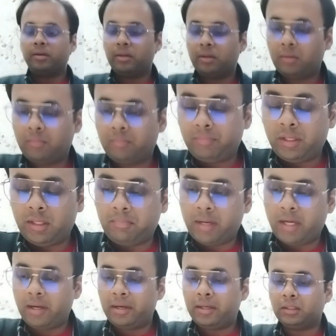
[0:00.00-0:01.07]
been
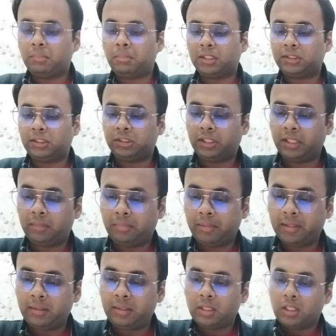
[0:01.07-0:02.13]
made in the master
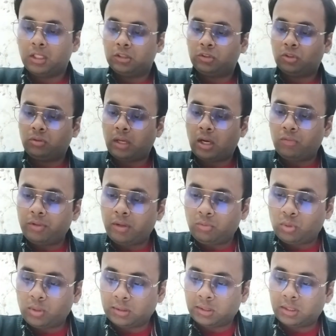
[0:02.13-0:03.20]
statement. So now we
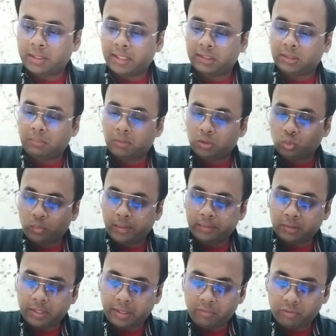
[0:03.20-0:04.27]
have to consider case number 2
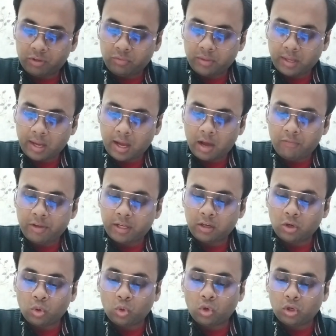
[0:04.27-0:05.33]
and 3 which we have
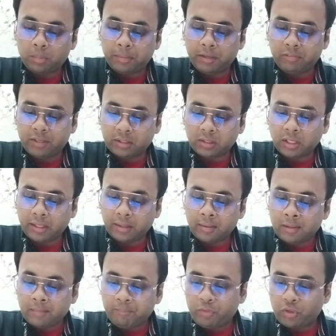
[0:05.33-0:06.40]
ignored previously.
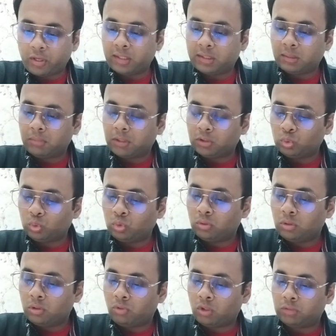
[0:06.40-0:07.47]
So case number
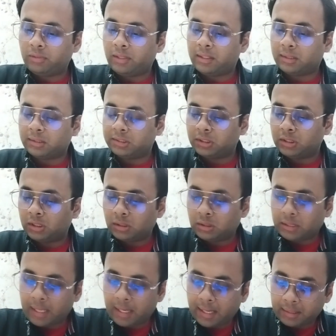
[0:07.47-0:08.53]
2, what we had
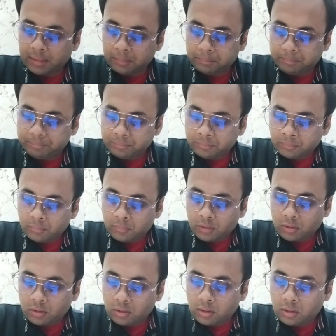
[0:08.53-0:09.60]
considered that
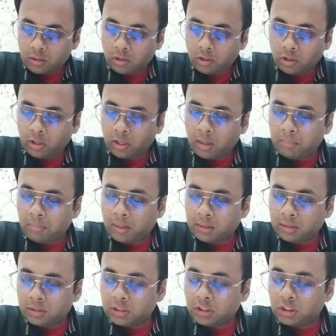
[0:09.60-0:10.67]

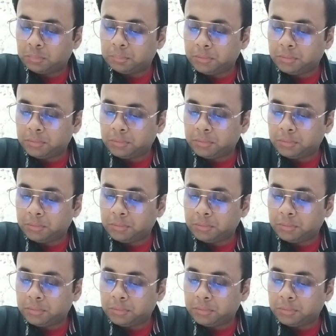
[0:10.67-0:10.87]
Raman is